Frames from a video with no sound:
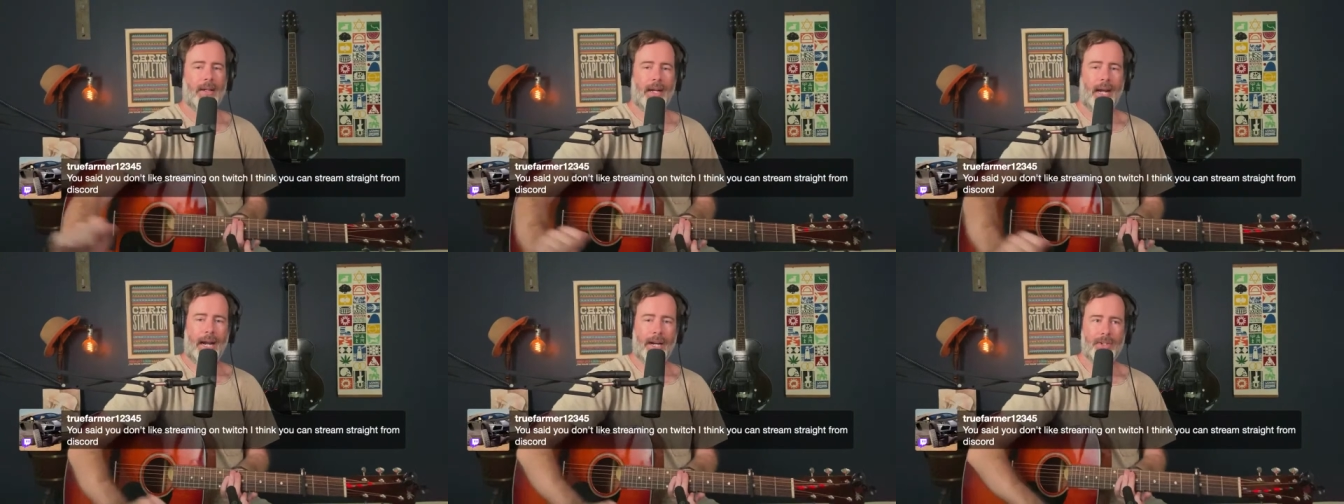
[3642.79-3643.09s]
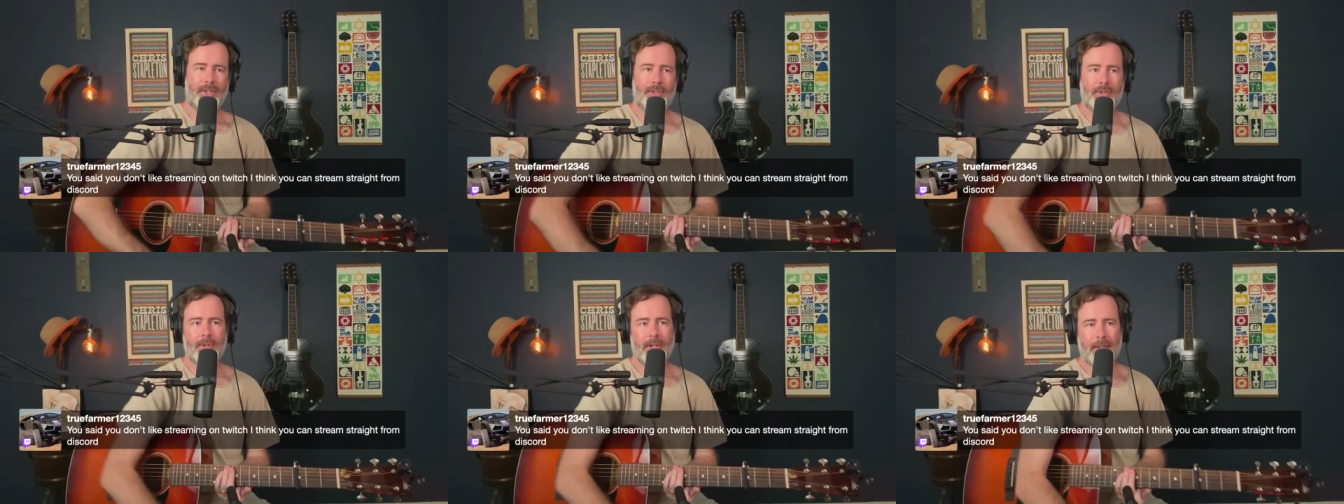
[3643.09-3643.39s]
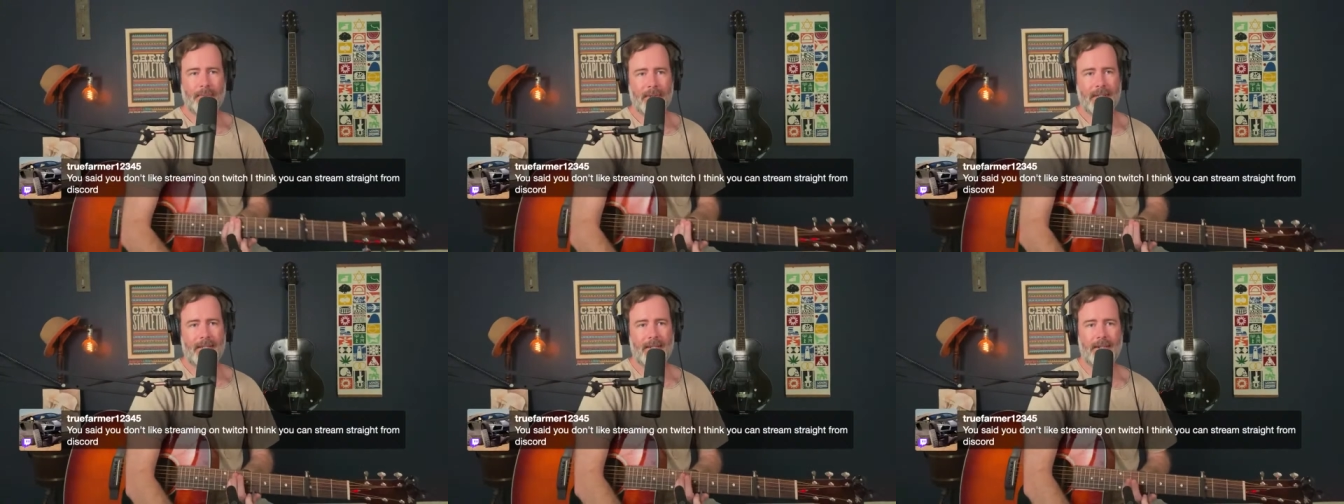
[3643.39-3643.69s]
our
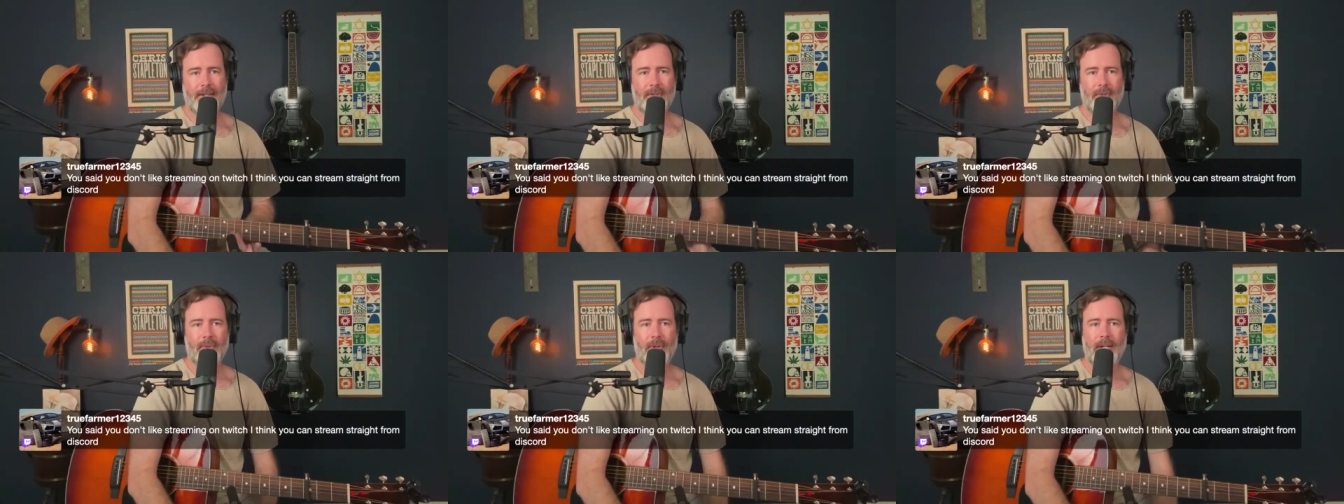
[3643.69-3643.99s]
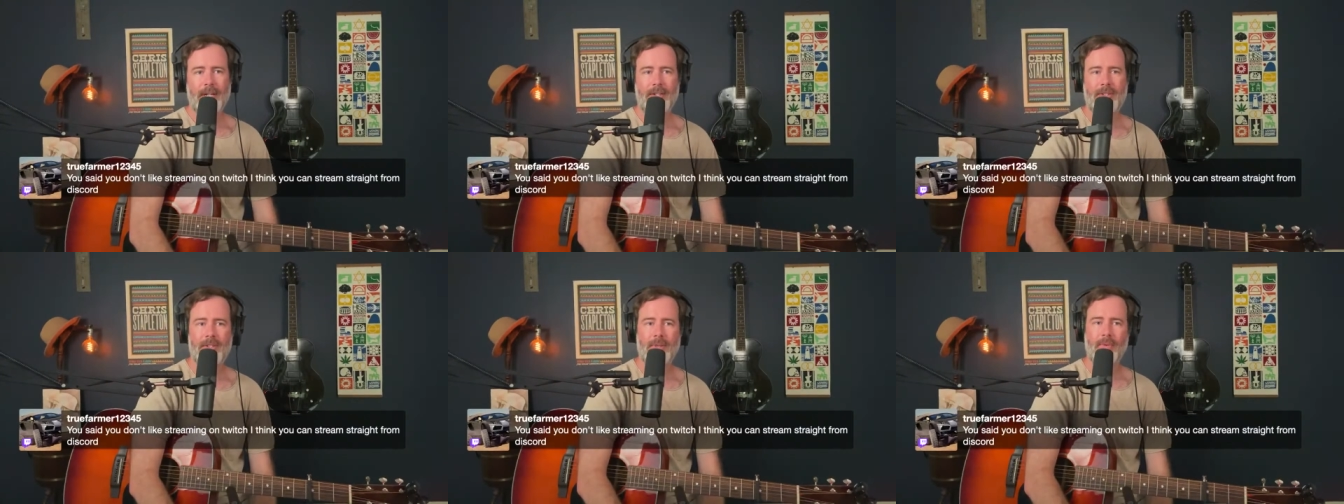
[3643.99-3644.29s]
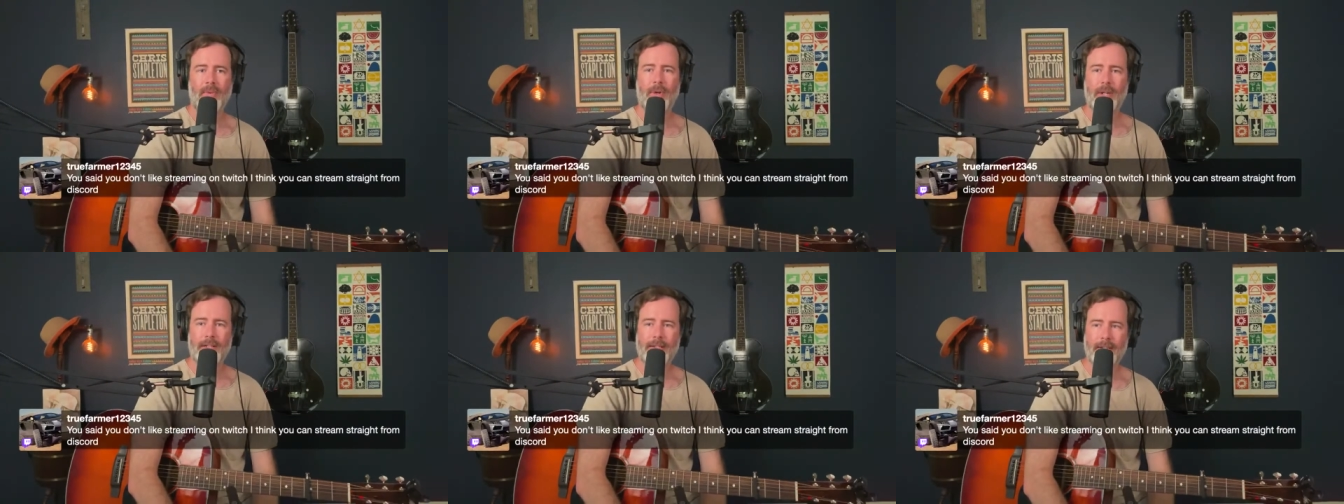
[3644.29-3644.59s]
streaming
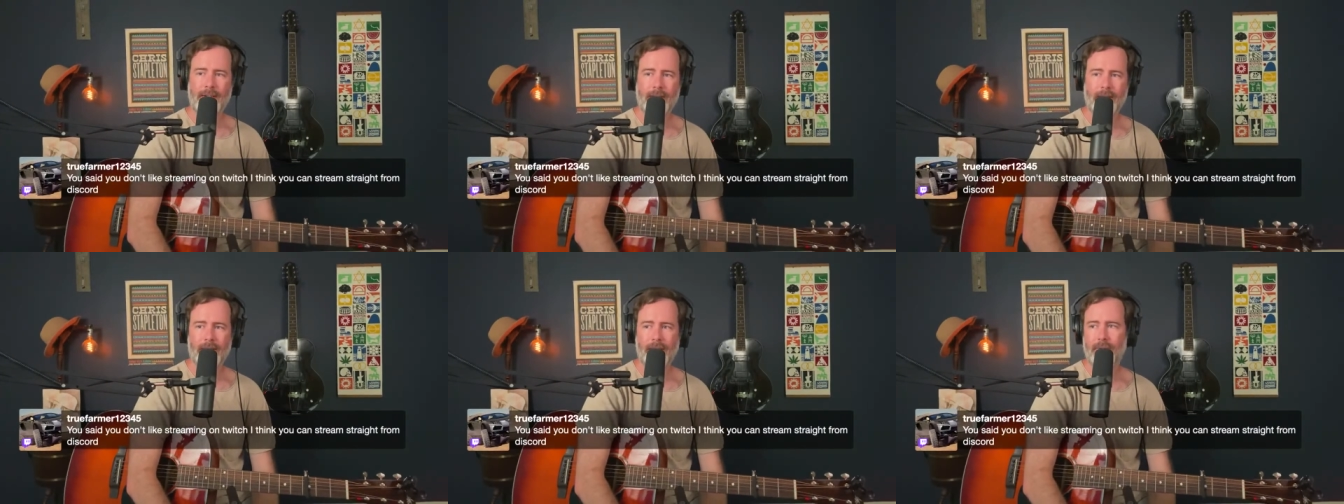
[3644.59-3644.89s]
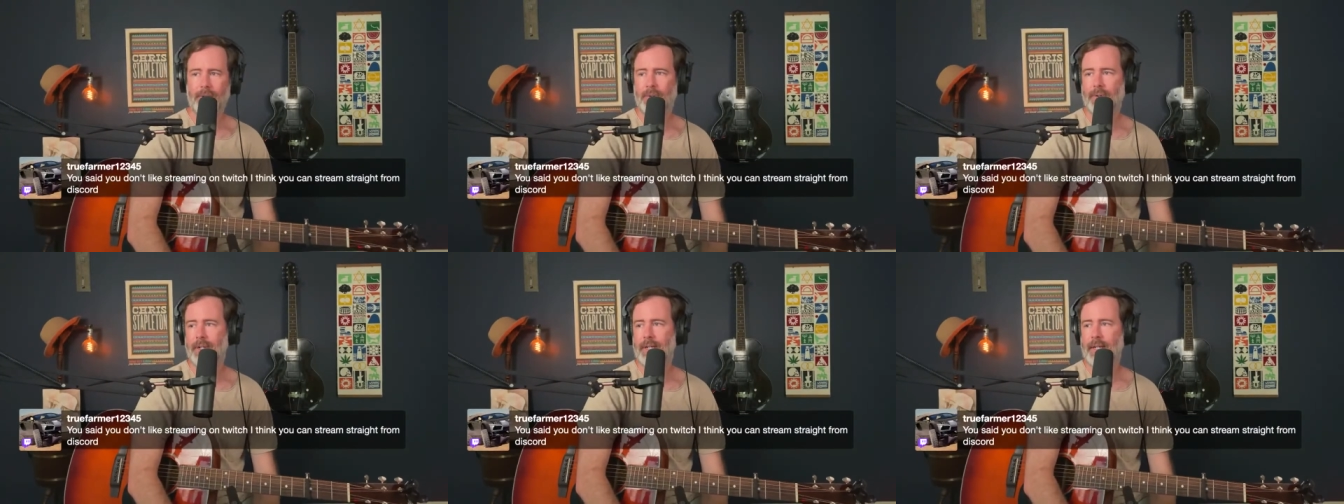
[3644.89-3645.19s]
situation, what to do,